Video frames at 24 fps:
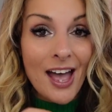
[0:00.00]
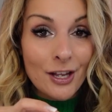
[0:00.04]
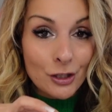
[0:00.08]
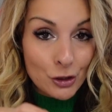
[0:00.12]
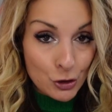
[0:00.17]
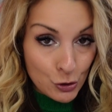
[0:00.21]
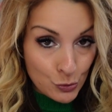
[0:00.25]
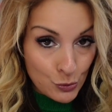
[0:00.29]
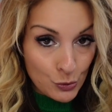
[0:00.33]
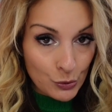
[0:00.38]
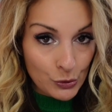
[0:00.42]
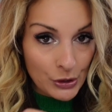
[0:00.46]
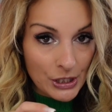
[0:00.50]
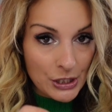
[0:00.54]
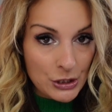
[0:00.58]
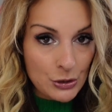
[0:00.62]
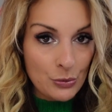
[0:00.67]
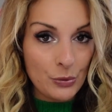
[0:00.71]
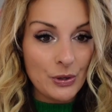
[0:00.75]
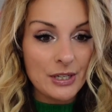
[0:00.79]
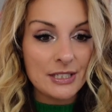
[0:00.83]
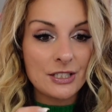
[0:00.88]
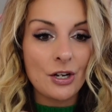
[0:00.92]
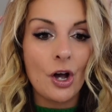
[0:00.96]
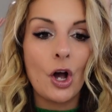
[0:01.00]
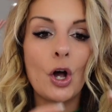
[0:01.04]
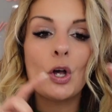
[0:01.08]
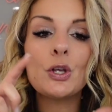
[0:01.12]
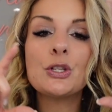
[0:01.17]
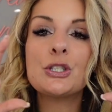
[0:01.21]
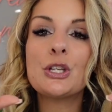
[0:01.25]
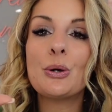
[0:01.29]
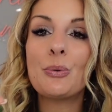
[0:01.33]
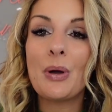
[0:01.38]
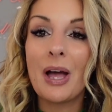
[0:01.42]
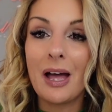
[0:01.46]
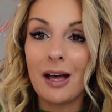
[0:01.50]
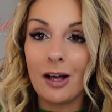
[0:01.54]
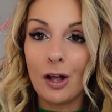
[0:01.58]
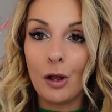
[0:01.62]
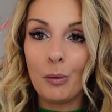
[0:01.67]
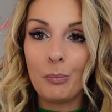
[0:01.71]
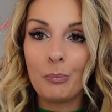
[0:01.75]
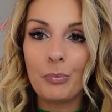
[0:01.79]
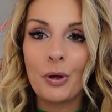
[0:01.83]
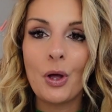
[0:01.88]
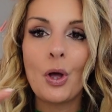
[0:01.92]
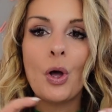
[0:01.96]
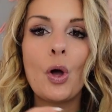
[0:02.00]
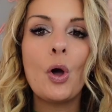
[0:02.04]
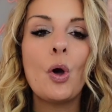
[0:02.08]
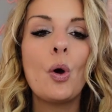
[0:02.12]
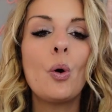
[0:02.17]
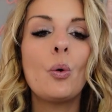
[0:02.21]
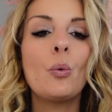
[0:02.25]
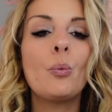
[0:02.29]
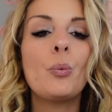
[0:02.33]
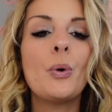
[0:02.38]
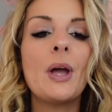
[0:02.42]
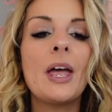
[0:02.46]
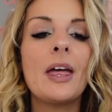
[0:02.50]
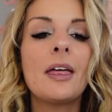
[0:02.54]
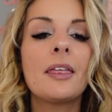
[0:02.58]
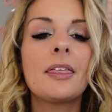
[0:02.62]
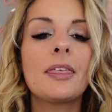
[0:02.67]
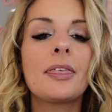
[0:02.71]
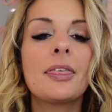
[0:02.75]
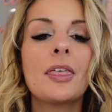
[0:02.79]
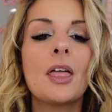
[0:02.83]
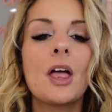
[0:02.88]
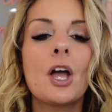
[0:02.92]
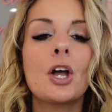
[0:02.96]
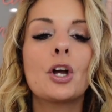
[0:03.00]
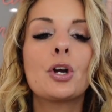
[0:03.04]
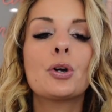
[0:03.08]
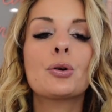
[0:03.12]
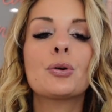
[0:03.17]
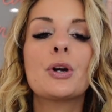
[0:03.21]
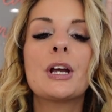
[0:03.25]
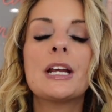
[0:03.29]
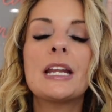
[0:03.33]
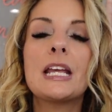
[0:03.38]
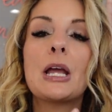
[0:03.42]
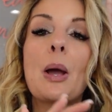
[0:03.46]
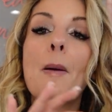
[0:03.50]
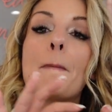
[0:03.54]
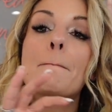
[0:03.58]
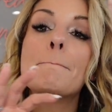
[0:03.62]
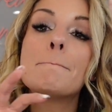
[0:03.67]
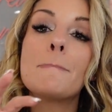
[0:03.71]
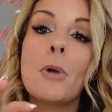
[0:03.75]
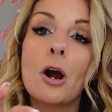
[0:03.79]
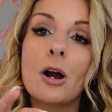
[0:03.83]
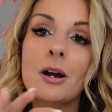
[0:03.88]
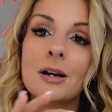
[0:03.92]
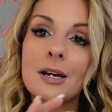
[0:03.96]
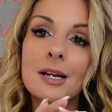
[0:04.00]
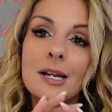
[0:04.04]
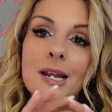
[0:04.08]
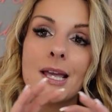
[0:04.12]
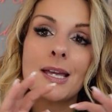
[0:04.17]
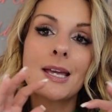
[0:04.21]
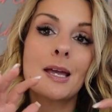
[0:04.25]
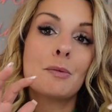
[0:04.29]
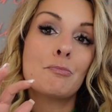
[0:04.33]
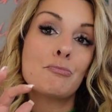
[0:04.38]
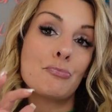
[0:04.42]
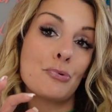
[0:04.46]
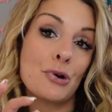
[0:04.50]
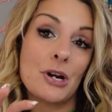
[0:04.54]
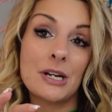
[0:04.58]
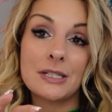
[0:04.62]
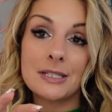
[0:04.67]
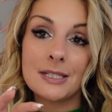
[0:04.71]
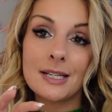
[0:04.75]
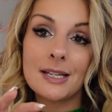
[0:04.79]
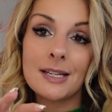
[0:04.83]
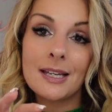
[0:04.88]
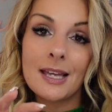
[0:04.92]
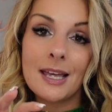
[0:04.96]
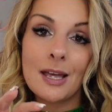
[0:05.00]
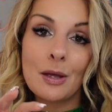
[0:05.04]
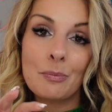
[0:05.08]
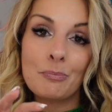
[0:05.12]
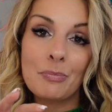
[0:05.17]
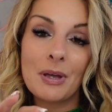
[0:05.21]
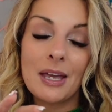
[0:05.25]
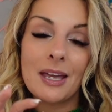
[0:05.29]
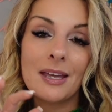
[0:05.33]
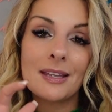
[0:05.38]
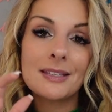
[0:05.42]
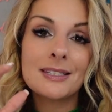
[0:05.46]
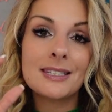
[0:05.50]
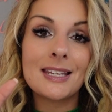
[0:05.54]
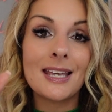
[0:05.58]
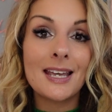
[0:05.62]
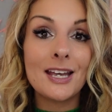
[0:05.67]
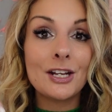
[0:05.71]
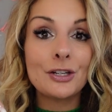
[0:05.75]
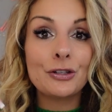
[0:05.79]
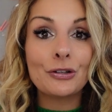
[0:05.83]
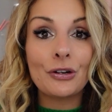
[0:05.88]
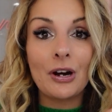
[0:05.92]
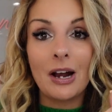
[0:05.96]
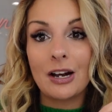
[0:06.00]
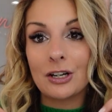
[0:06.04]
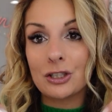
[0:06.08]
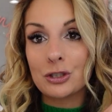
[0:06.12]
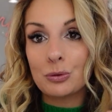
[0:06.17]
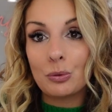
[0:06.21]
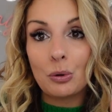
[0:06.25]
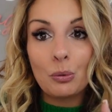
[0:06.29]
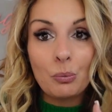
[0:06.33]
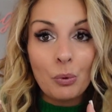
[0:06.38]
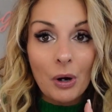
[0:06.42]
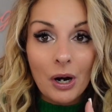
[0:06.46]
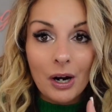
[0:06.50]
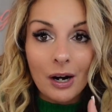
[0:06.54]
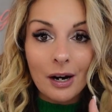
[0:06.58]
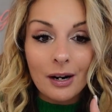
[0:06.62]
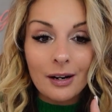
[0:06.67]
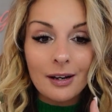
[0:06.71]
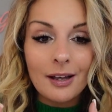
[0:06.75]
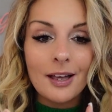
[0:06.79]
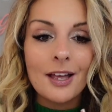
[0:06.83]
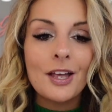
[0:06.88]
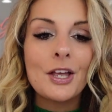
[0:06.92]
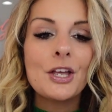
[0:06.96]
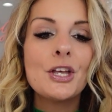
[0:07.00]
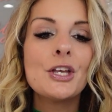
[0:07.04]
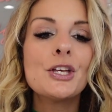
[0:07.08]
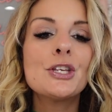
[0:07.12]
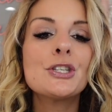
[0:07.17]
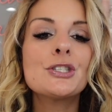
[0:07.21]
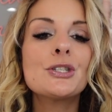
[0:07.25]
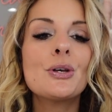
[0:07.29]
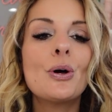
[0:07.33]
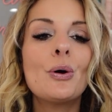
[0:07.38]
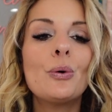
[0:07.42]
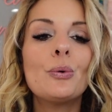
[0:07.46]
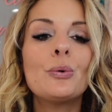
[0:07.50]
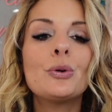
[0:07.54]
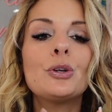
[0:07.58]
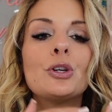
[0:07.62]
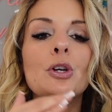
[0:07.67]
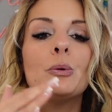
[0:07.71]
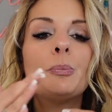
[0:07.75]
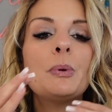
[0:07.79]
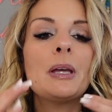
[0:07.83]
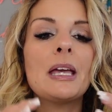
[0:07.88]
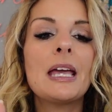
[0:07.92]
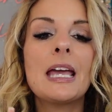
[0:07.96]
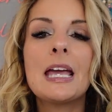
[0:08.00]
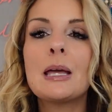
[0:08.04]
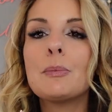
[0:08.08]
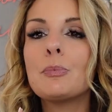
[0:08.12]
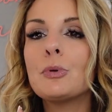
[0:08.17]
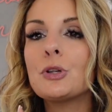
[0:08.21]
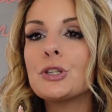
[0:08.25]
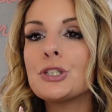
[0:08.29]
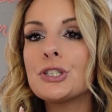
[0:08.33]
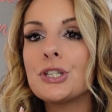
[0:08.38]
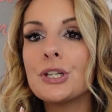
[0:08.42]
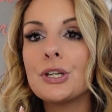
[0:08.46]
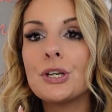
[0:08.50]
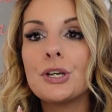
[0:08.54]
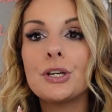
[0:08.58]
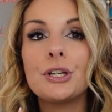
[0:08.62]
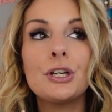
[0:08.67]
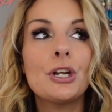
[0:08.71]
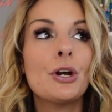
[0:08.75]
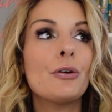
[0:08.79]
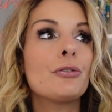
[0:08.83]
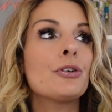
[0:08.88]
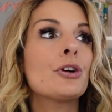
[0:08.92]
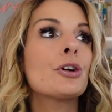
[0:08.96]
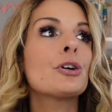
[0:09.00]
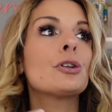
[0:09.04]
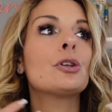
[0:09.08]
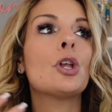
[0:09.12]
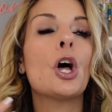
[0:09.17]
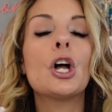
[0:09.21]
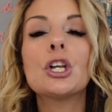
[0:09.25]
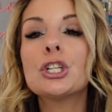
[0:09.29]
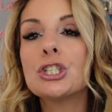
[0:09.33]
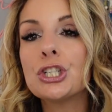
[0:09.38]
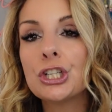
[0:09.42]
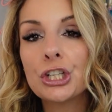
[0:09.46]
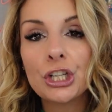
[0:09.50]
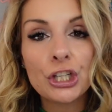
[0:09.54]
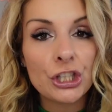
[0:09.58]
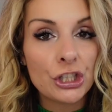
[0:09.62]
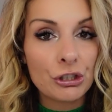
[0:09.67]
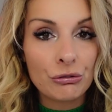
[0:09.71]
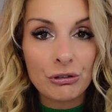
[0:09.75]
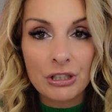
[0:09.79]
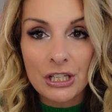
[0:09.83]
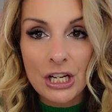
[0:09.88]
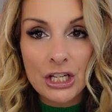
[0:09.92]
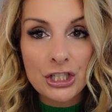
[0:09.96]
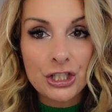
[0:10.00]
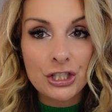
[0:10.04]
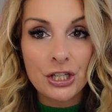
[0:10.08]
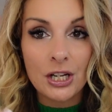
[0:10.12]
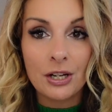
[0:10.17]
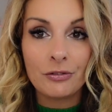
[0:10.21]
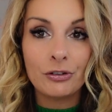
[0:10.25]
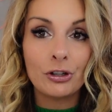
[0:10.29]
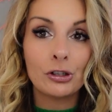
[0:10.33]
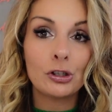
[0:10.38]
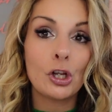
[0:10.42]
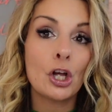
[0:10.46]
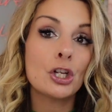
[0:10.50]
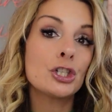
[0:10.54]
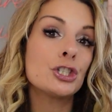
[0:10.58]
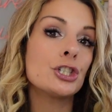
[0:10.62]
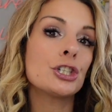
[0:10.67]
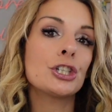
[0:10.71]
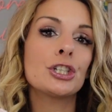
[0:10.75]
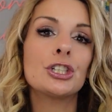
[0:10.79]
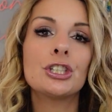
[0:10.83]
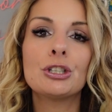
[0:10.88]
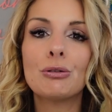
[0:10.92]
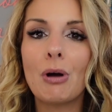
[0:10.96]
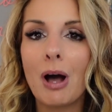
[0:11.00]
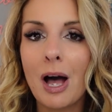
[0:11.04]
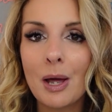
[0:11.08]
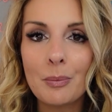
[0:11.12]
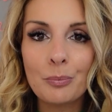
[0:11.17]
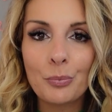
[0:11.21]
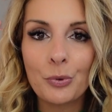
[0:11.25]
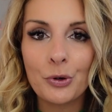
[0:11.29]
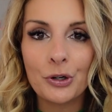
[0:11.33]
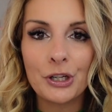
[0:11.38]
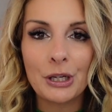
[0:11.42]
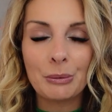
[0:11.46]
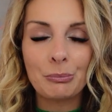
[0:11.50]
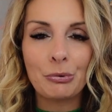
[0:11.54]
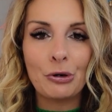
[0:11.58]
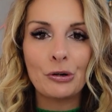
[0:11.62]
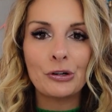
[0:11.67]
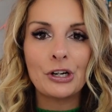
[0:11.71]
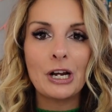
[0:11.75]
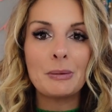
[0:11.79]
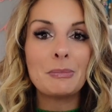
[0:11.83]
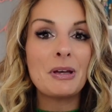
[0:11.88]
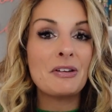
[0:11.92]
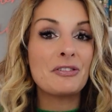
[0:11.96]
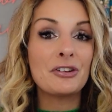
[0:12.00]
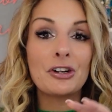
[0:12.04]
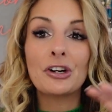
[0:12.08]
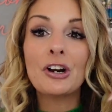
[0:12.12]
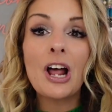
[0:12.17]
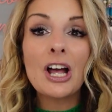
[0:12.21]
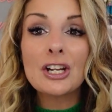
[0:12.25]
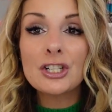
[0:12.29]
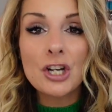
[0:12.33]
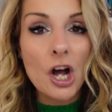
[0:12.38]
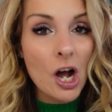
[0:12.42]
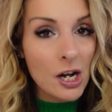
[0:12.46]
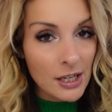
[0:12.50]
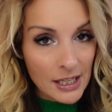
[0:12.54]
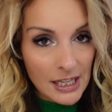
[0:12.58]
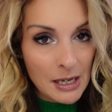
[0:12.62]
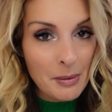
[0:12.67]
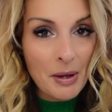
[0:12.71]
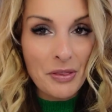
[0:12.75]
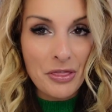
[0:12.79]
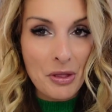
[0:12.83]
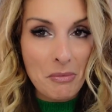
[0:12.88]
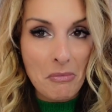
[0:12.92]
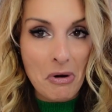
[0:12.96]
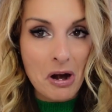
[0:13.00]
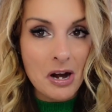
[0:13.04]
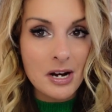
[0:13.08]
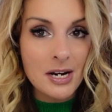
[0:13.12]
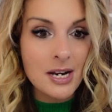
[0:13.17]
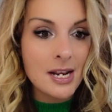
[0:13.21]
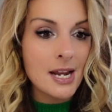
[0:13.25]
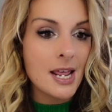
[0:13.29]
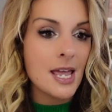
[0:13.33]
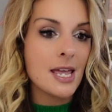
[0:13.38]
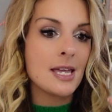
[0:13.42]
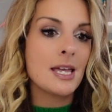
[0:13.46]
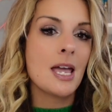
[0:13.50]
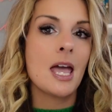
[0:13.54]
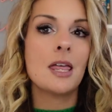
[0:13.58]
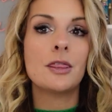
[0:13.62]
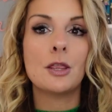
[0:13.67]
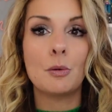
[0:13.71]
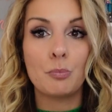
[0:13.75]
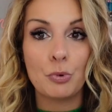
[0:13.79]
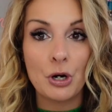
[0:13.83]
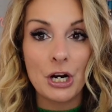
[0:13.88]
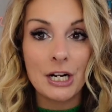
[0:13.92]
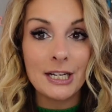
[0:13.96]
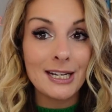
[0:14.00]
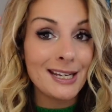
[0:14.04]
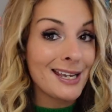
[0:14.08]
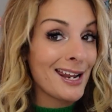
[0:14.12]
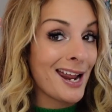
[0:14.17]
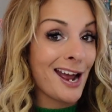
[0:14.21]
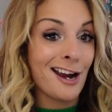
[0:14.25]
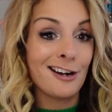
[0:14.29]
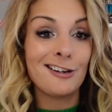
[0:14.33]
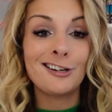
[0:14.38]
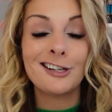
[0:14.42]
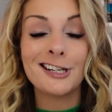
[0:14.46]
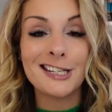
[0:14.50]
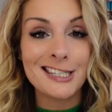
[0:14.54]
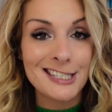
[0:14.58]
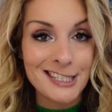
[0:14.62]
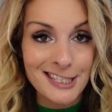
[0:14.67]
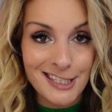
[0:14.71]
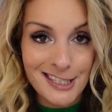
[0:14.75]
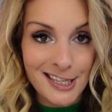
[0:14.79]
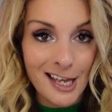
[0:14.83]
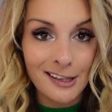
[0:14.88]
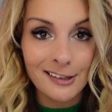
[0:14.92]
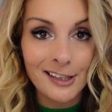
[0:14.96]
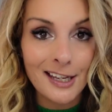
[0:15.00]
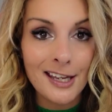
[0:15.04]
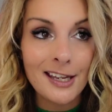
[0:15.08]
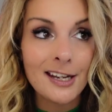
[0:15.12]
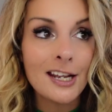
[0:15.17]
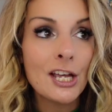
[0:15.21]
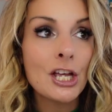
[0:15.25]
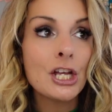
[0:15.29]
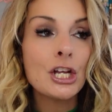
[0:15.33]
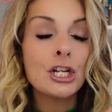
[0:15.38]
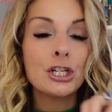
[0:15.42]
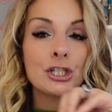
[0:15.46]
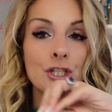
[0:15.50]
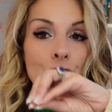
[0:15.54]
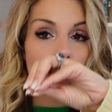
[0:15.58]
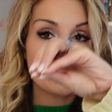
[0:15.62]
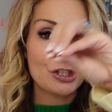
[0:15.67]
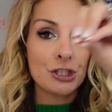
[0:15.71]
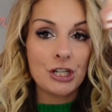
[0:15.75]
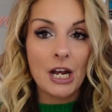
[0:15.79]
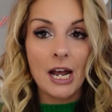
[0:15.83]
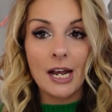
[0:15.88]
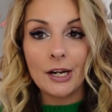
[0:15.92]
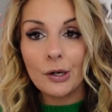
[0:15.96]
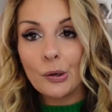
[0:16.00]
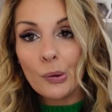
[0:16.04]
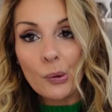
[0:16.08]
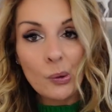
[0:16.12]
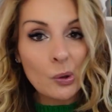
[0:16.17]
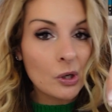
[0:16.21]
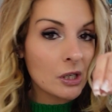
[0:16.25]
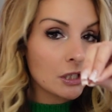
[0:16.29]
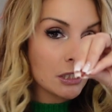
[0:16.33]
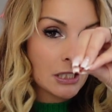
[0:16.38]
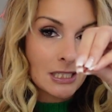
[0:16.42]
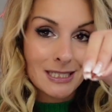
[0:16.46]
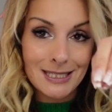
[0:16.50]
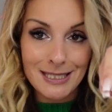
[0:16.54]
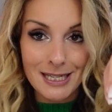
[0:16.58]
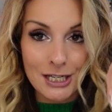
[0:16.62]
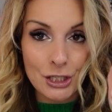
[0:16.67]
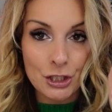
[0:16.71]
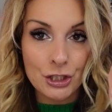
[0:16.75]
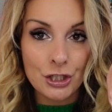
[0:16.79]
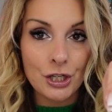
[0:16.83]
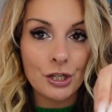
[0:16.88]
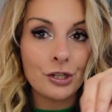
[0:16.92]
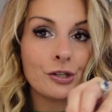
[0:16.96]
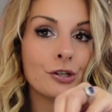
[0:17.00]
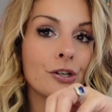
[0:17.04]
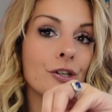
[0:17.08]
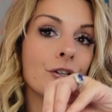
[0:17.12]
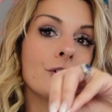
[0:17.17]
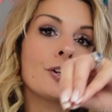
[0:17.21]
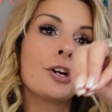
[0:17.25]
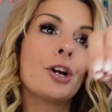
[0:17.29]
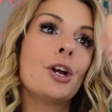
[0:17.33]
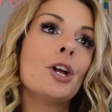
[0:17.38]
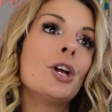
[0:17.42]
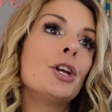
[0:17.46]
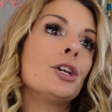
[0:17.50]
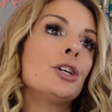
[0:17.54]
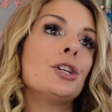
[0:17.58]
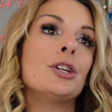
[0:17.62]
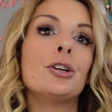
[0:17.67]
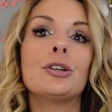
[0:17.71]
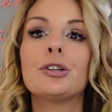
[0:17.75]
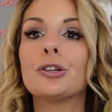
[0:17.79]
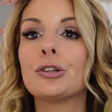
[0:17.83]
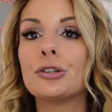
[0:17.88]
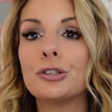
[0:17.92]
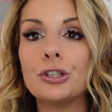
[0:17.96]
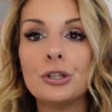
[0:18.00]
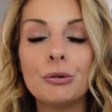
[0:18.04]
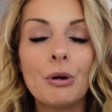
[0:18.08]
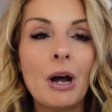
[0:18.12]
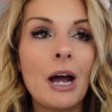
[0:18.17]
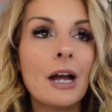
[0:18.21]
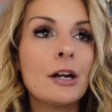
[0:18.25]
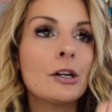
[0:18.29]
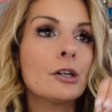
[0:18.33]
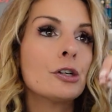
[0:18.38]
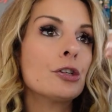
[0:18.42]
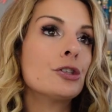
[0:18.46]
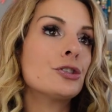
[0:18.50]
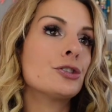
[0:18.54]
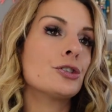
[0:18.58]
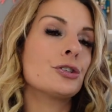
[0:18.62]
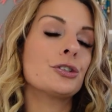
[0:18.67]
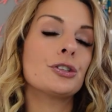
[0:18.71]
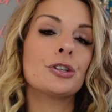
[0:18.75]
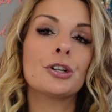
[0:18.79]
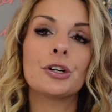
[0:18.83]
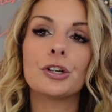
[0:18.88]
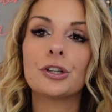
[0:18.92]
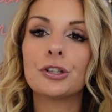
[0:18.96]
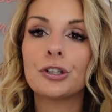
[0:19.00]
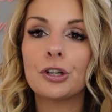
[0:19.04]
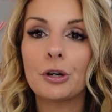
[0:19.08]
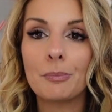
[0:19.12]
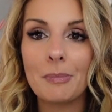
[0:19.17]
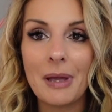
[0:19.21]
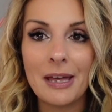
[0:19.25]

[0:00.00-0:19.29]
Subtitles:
truly is going to also help with creating marketing and branding campaigns in your actual work. So you'll be able to, if you're launching a new initiative, you're launching a new onboarding program, if you're not talking about the marketing and the branding and how you're going to sell it to your entire organization or your new hires or your